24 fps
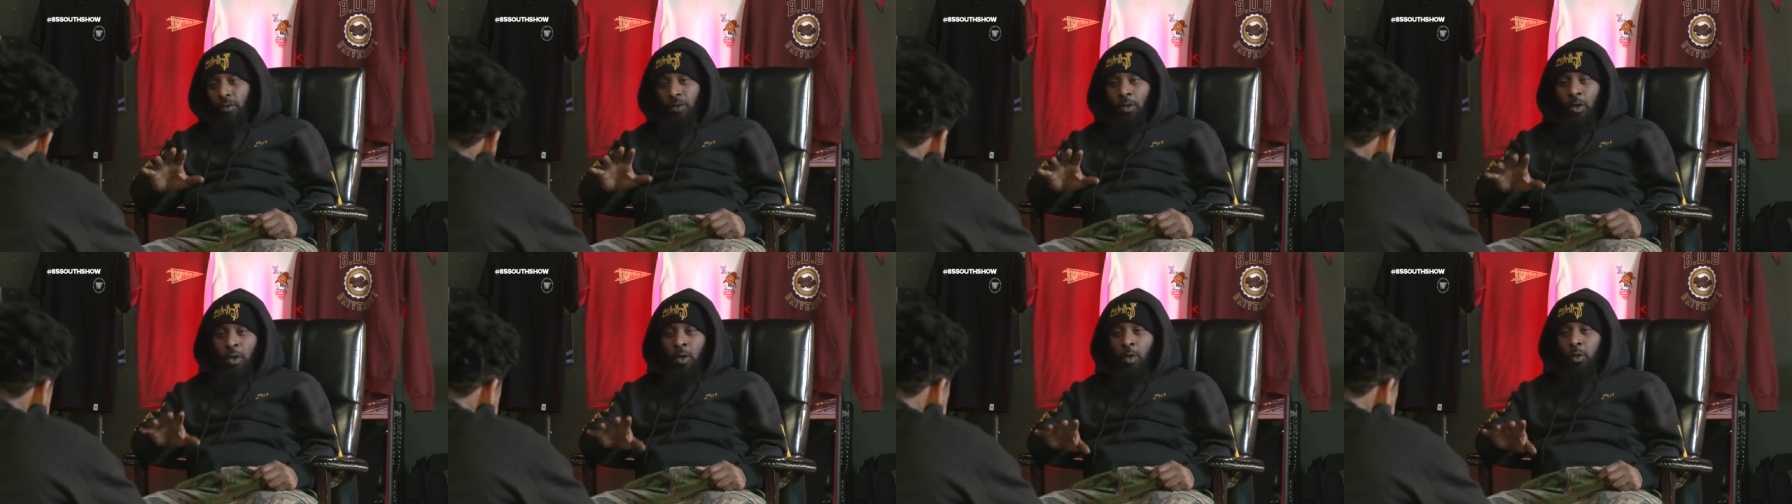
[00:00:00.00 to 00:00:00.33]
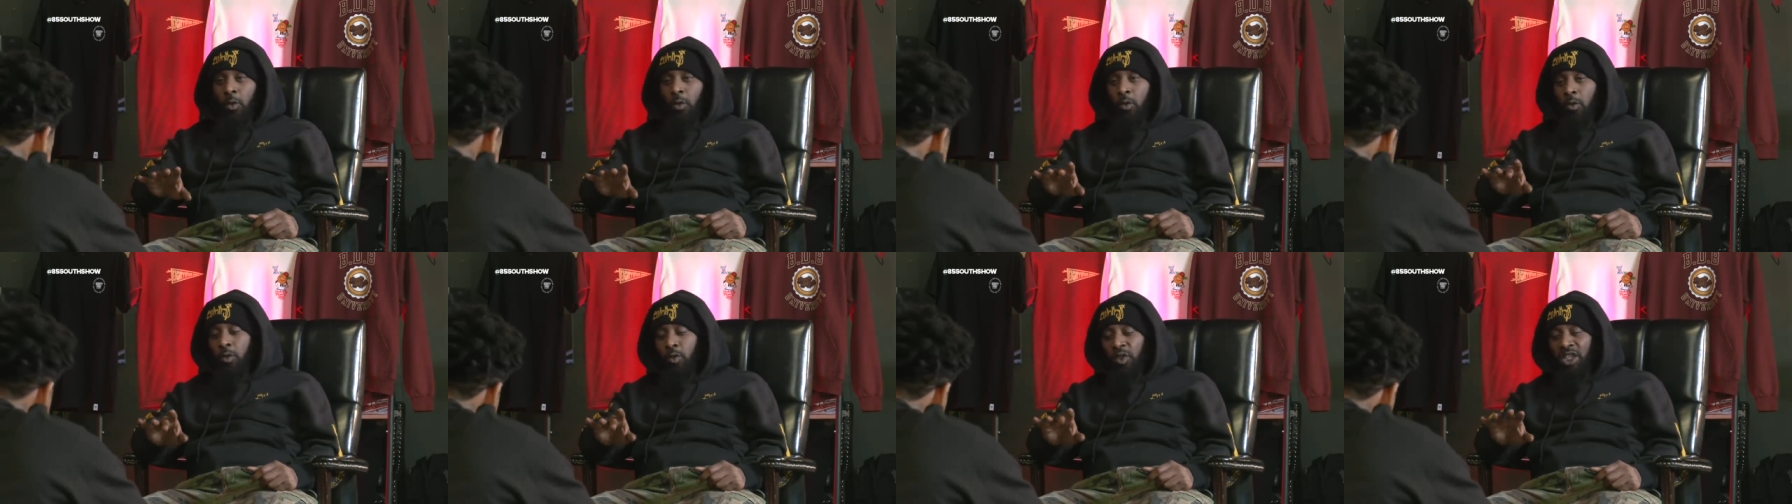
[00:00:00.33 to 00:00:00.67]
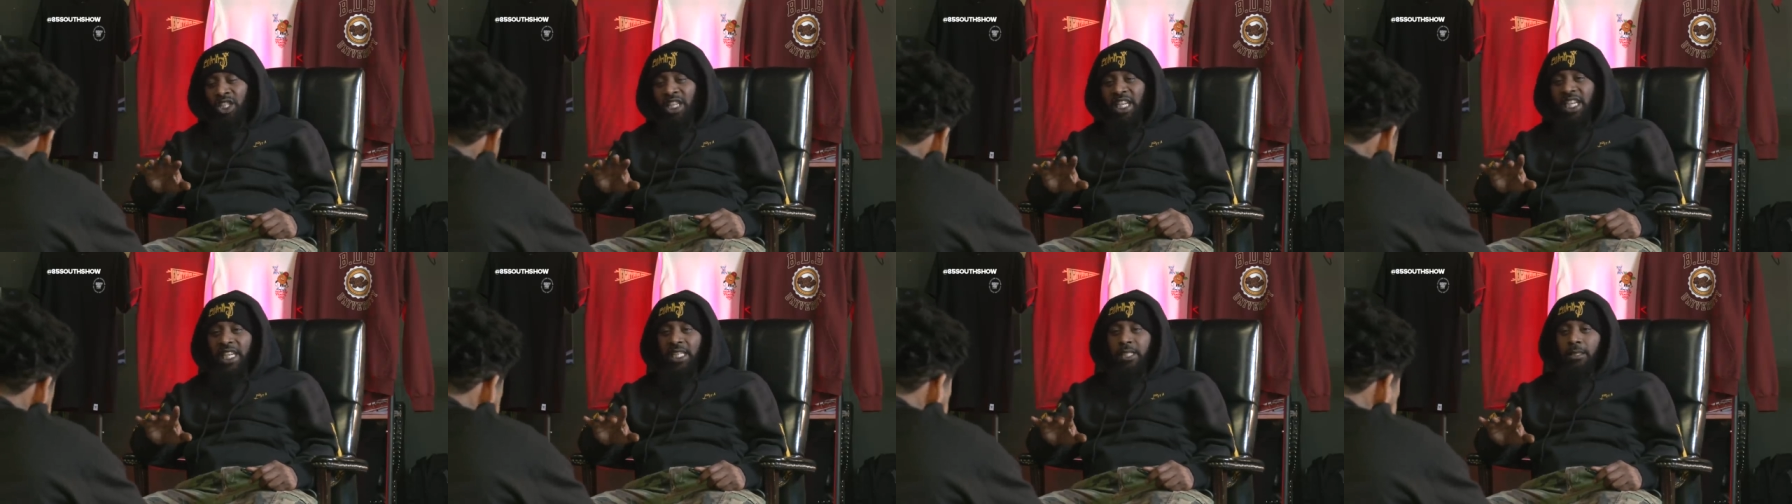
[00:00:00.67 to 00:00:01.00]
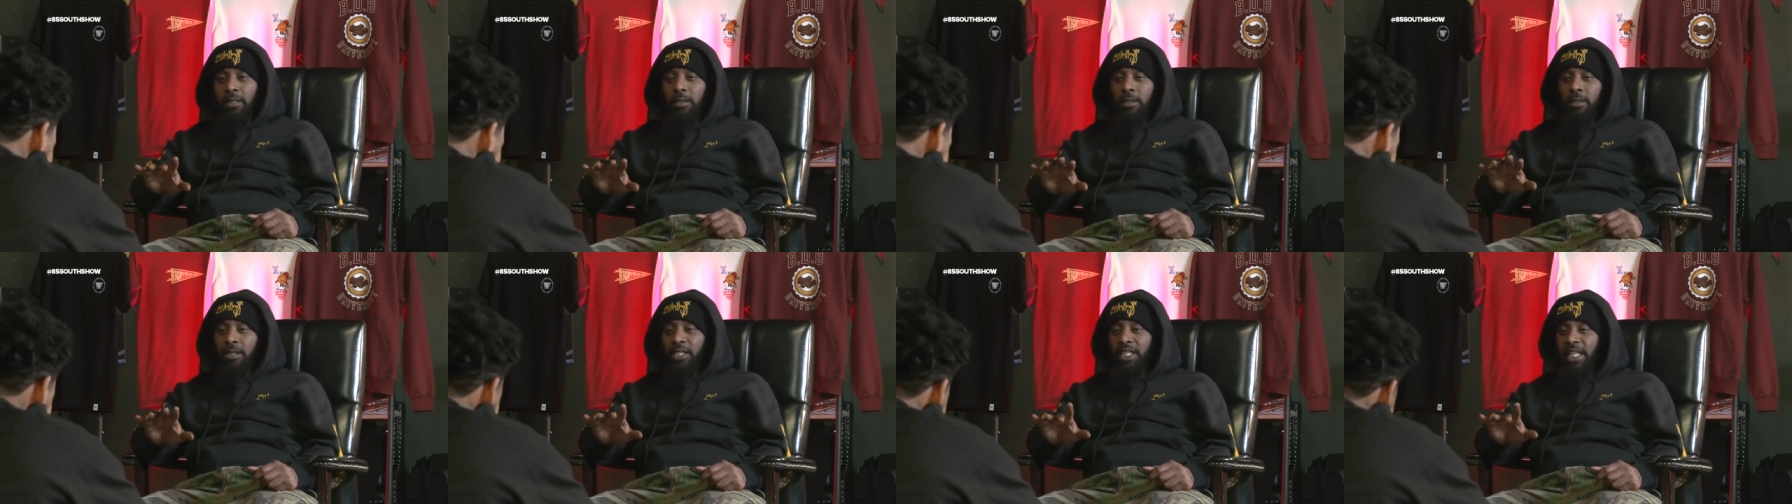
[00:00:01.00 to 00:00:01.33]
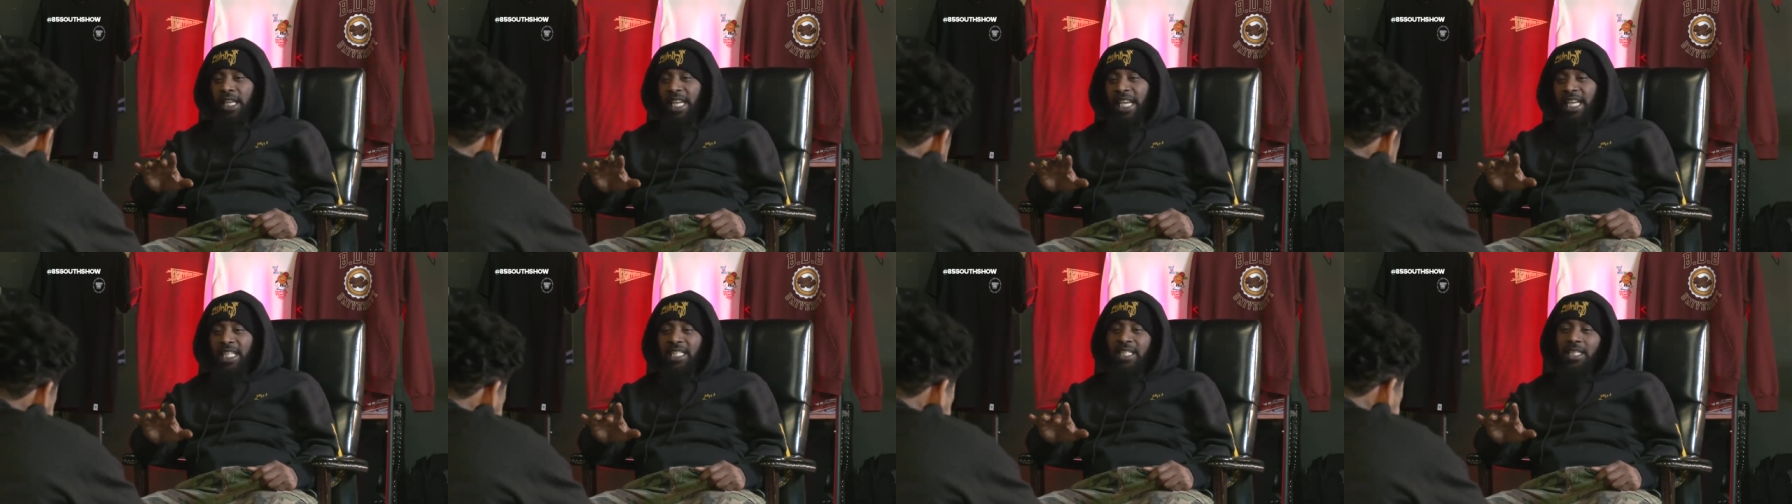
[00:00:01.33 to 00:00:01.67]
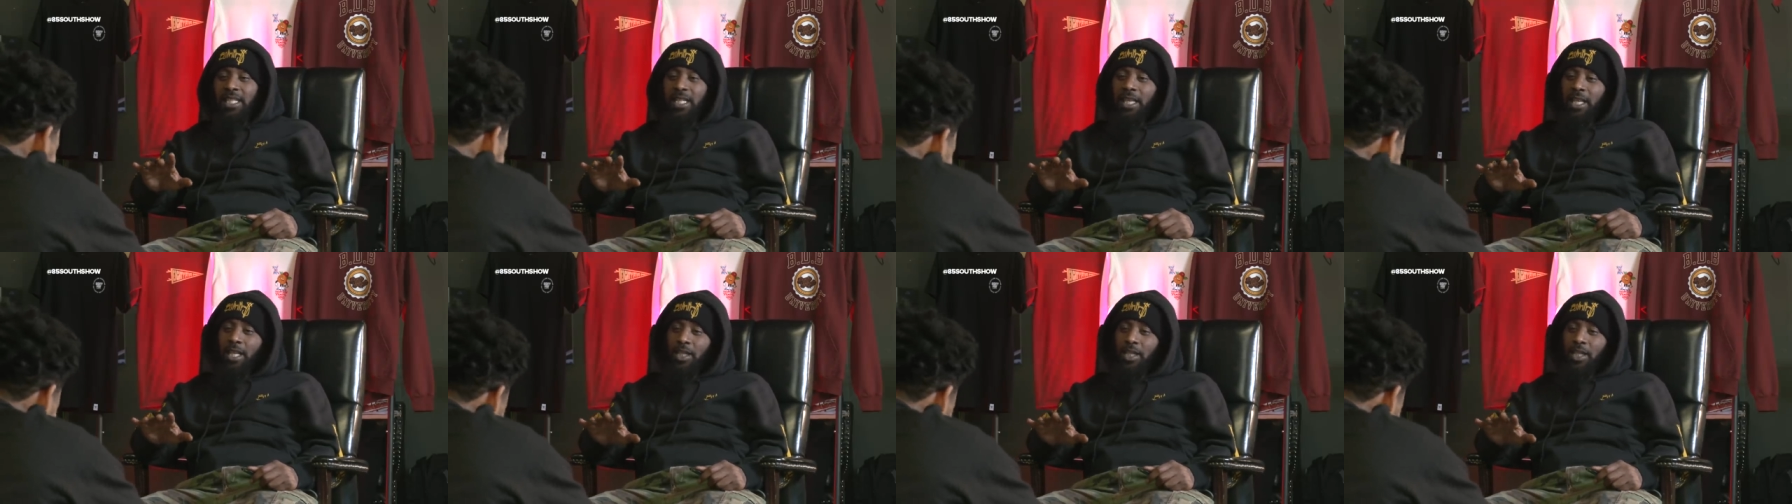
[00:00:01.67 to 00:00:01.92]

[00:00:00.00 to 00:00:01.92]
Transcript: Cool, jazzy, snazzy